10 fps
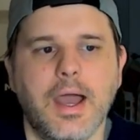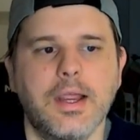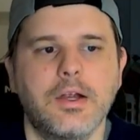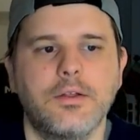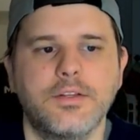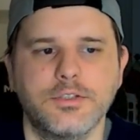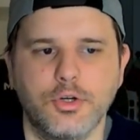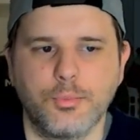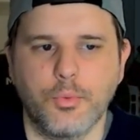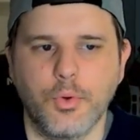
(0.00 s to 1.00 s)
higher than
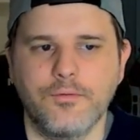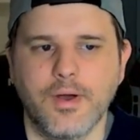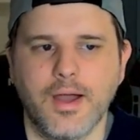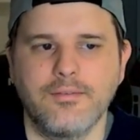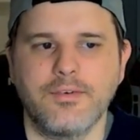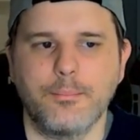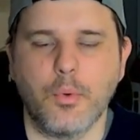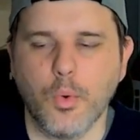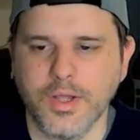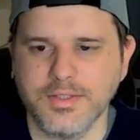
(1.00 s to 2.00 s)
0.5
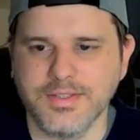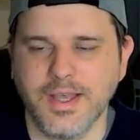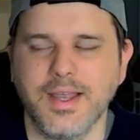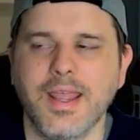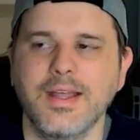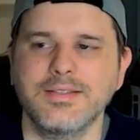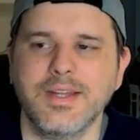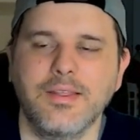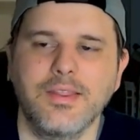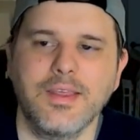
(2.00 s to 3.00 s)
points against
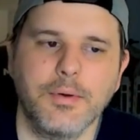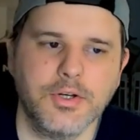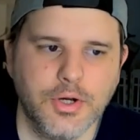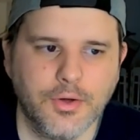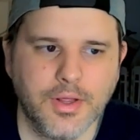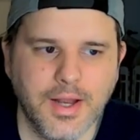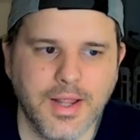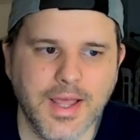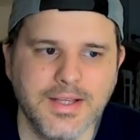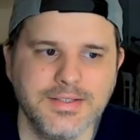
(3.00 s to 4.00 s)
the Montreal
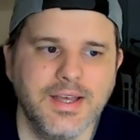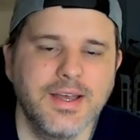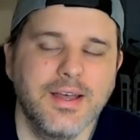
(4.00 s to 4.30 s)
Canadiens.